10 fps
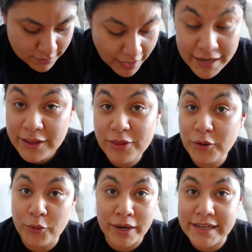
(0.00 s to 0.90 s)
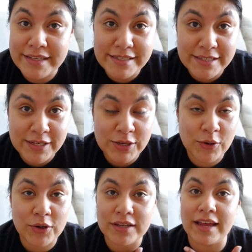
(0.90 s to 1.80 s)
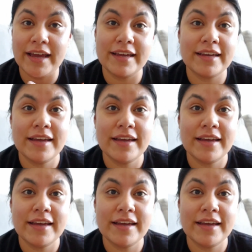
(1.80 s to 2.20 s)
anything crazy, or like,